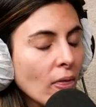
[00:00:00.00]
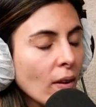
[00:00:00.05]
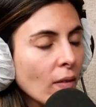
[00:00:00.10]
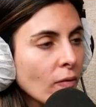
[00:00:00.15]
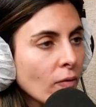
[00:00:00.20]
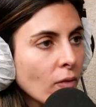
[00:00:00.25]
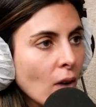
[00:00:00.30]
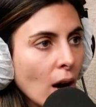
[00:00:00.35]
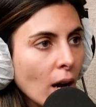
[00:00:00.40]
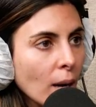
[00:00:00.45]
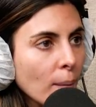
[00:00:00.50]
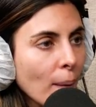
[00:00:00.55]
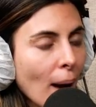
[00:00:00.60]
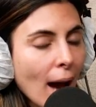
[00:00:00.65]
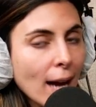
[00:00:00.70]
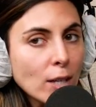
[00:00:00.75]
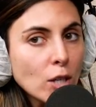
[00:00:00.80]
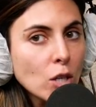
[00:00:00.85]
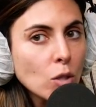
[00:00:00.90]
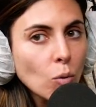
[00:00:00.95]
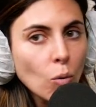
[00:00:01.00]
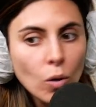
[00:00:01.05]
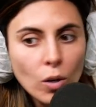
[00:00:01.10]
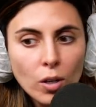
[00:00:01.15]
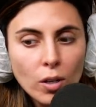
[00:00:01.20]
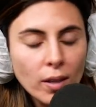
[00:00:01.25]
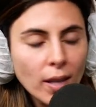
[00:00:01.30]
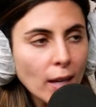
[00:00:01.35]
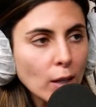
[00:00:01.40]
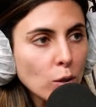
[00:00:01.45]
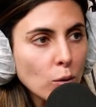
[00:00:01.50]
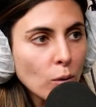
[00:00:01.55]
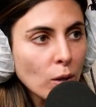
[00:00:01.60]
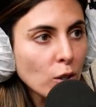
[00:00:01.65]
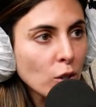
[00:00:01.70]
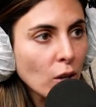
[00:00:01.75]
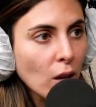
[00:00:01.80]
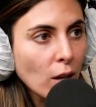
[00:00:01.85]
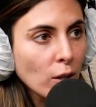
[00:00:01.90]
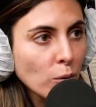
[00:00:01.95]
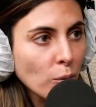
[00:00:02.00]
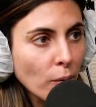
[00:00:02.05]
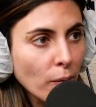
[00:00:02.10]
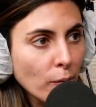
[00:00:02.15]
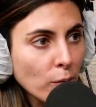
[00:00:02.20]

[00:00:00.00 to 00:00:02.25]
the fuck am I just ordered like $200 worth